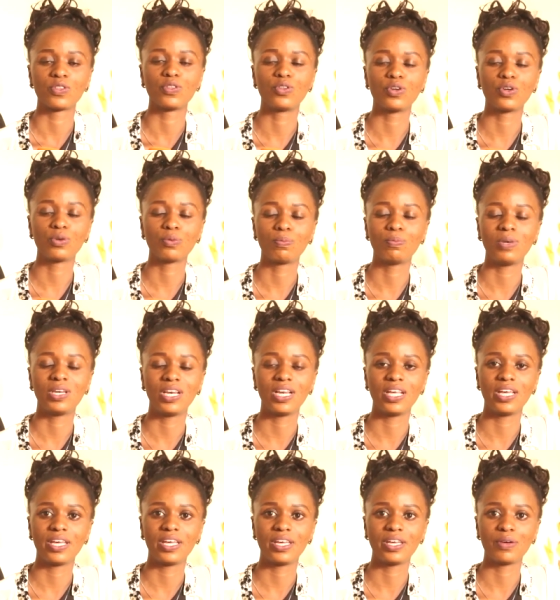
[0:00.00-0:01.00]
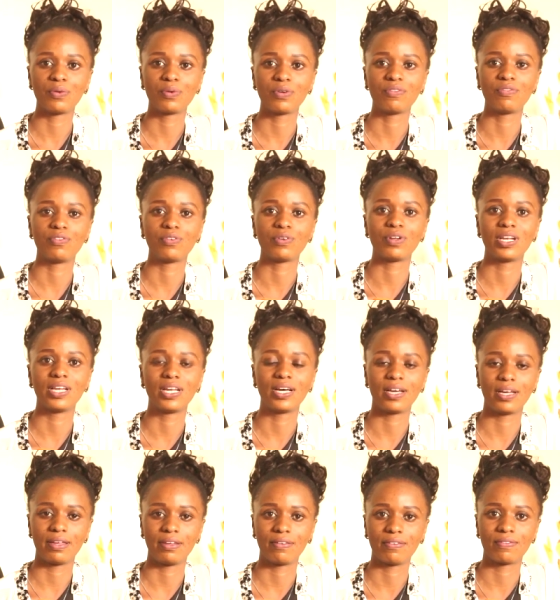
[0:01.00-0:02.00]
Don't play with your
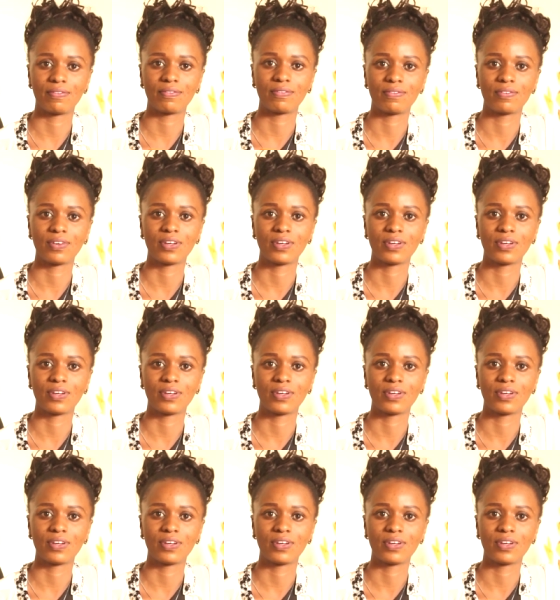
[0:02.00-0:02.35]
life.